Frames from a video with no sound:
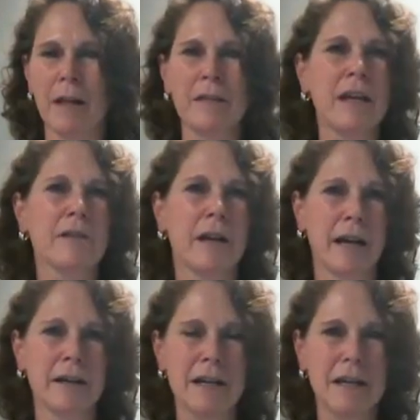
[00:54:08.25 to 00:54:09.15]
On the other
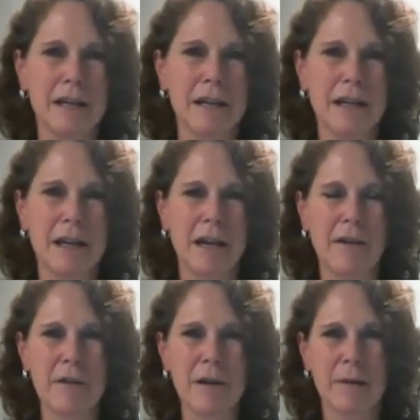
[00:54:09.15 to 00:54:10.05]
hand,
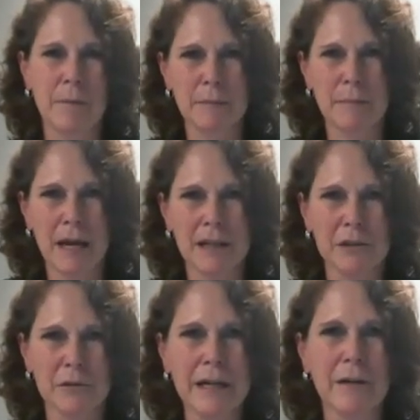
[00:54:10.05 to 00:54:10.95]
if you had a big bag of
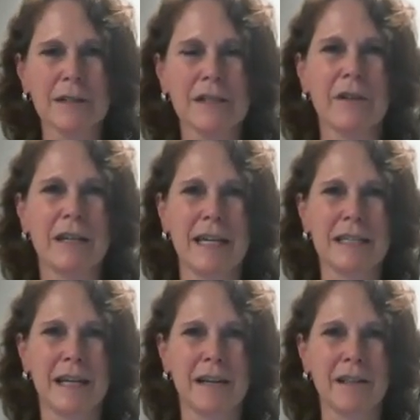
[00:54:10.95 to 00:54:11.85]
Doritos every day
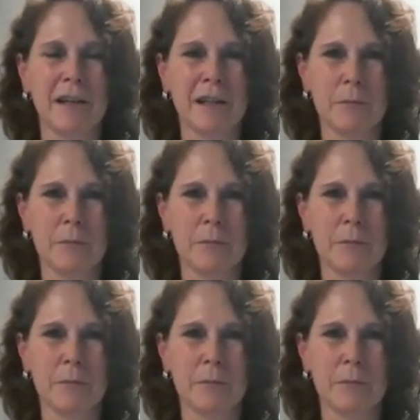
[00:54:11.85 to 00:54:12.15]
at 10 o'clock,